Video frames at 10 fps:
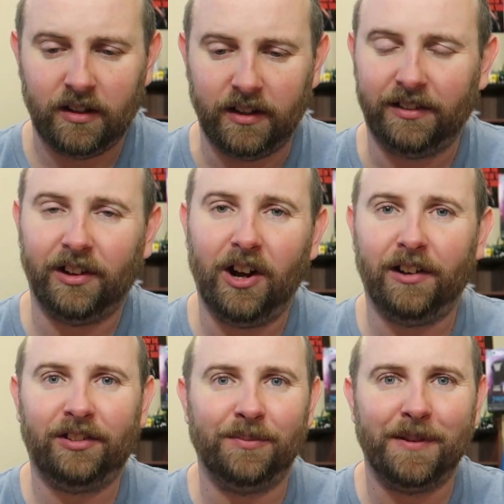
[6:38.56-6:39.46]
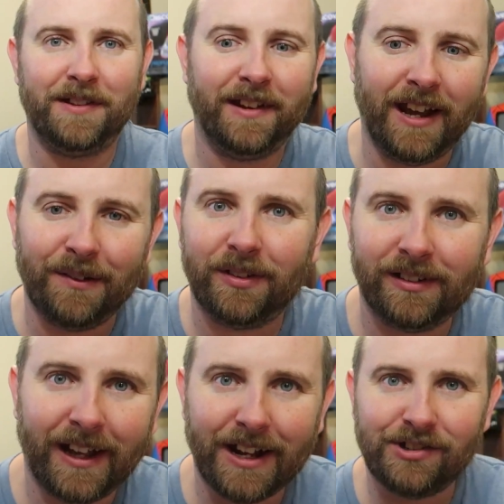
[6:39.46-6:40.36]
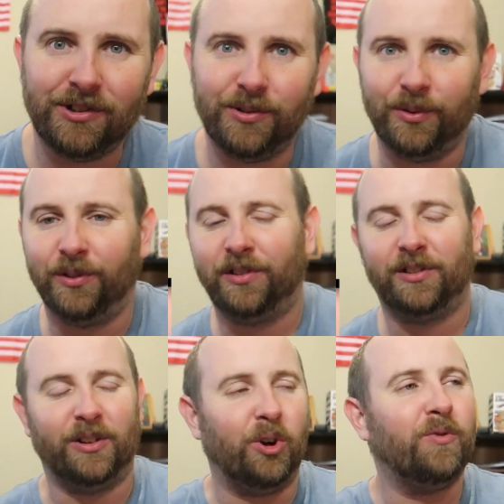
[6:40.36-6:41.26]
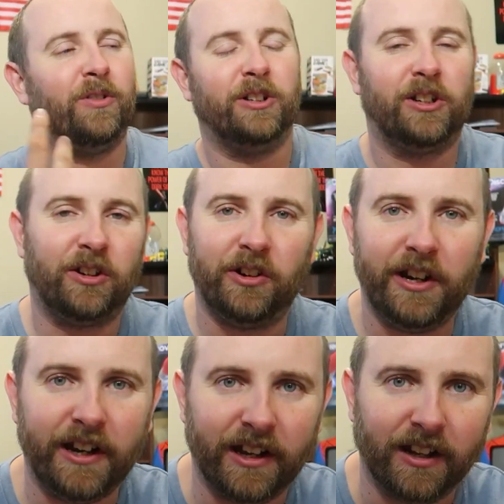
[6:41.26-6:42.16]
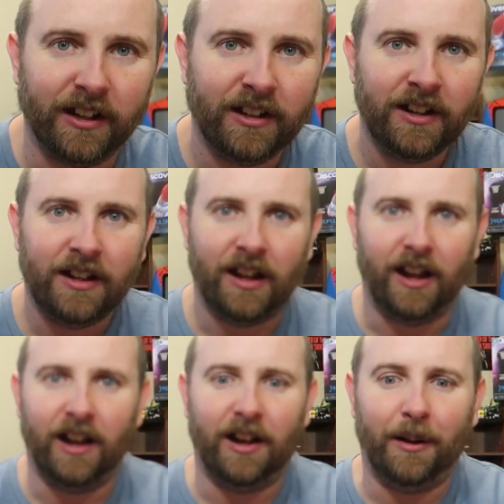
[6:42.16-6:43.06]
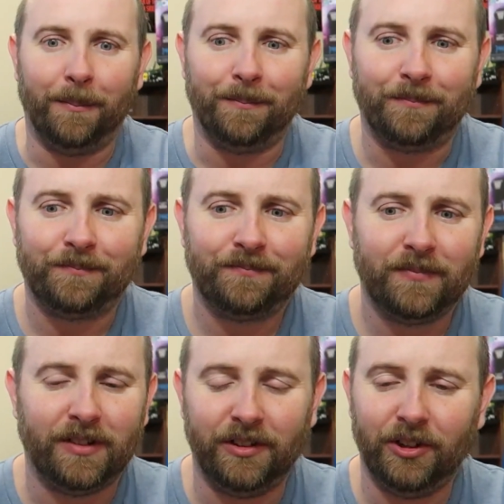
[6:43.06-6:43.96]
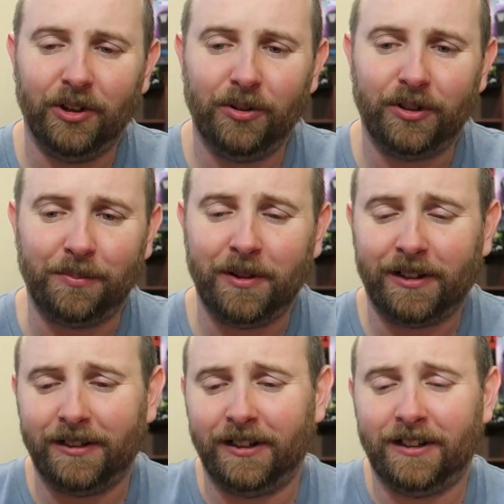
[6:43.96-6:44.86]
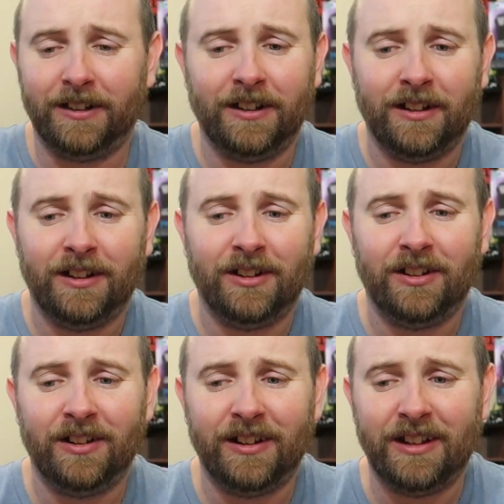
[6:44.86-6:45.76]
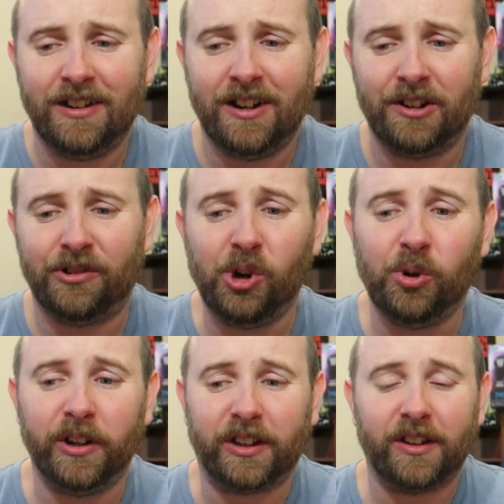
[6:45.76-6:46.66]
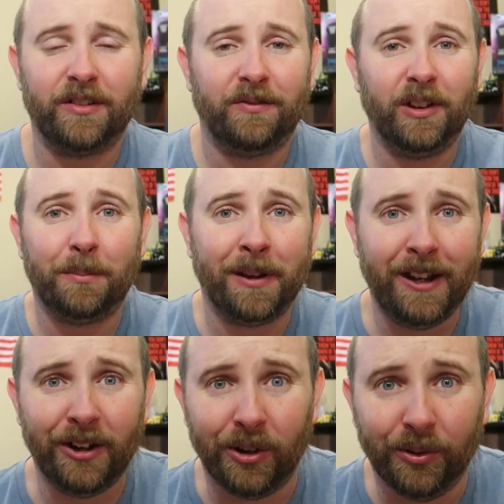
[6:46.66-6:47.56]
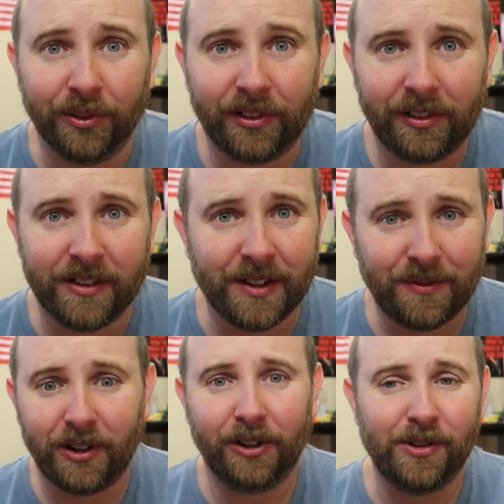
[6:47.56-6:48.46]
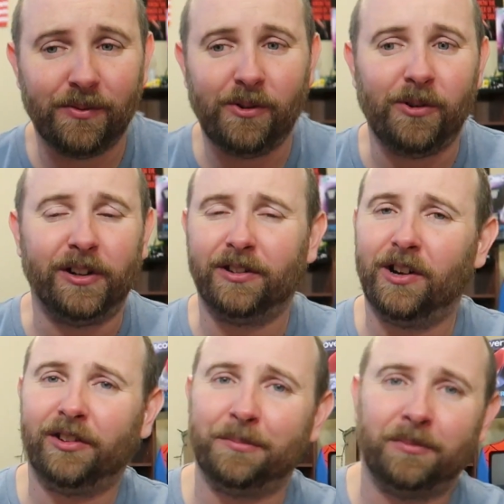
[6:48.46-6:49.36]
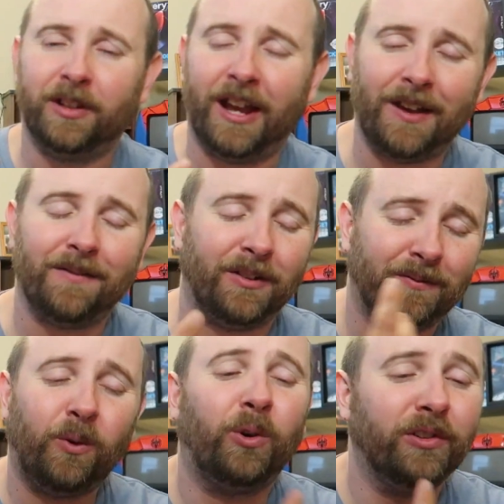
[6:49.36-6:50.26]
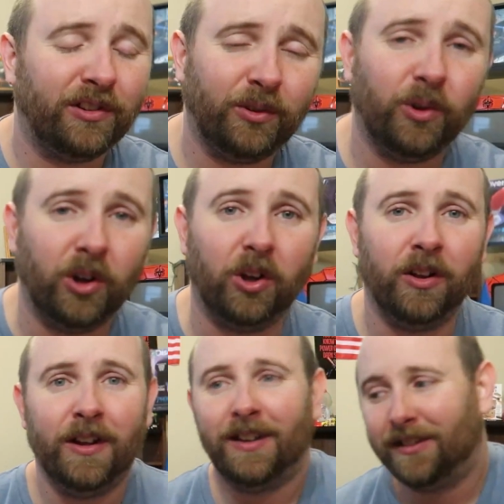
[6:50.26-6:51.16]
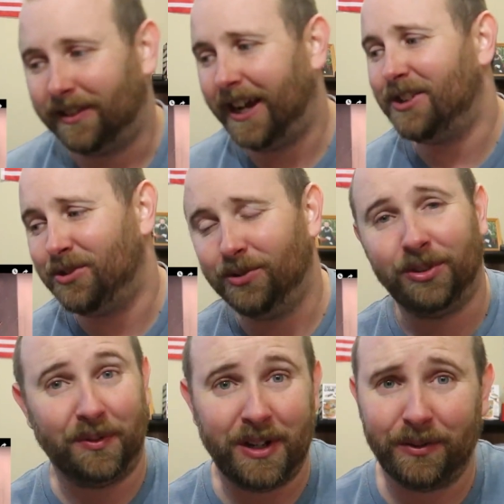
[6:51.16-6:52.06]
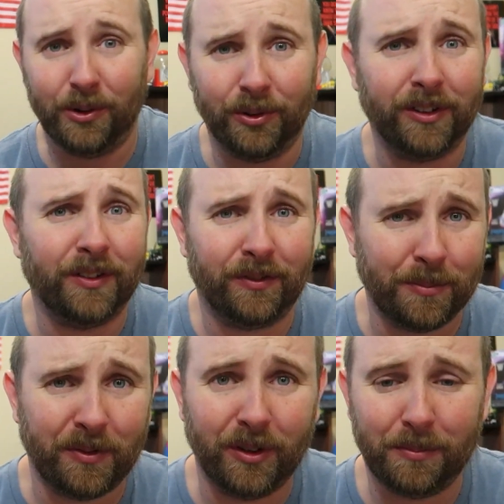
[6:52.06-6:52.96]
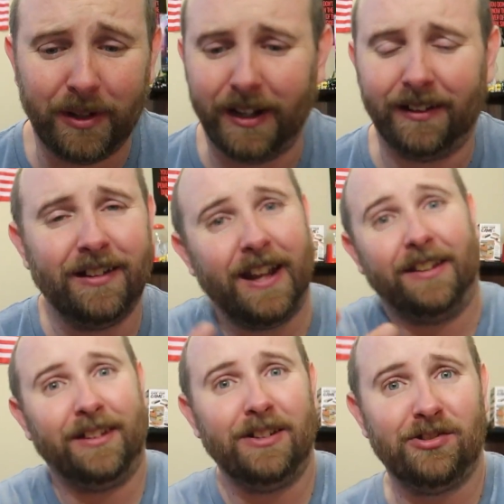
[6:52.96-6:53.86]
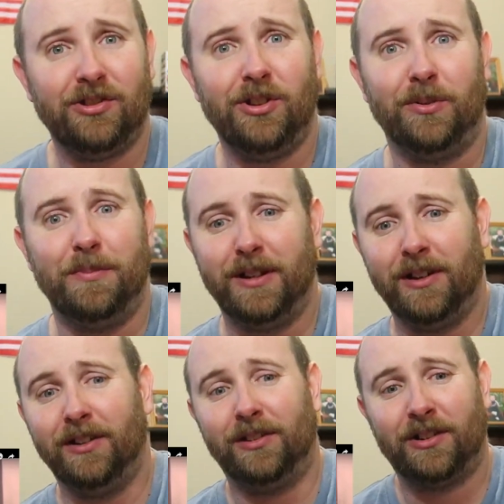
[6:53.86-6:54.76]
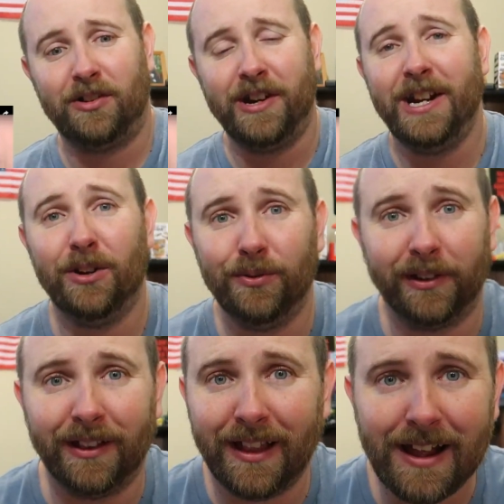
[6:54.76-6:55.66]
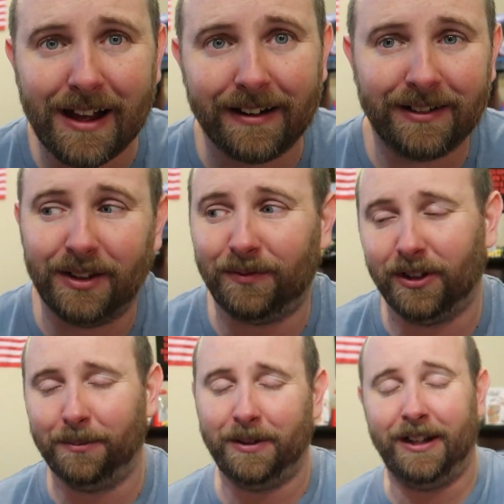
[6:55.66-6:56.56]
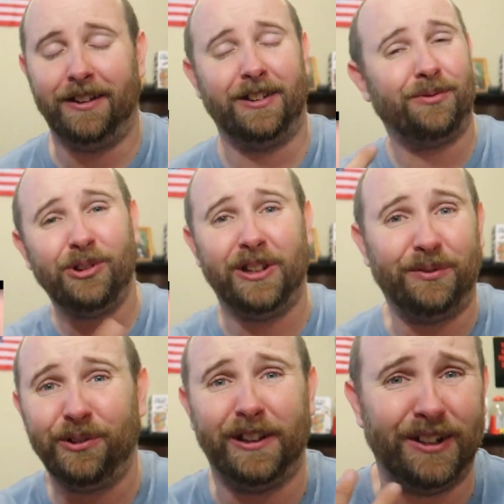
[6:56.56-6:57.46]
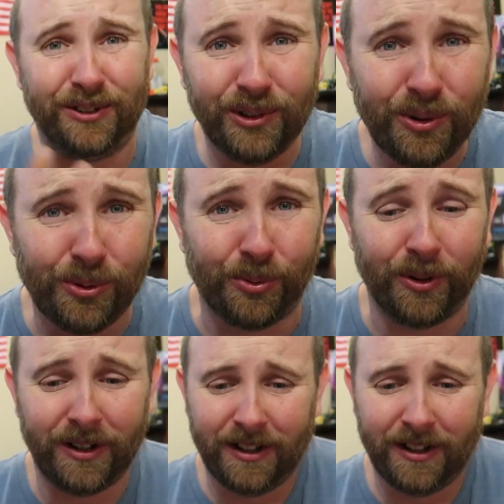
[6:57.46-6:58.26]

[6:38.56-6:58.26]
It's awesome that they have statues over in Korea, you know, depicting heroic Filipinos that fought in the war. It's awesome to have on foreign soil statues of heroes from the Philippines, and as they should, because Korea owes a lot to the Philippines. They really, really do.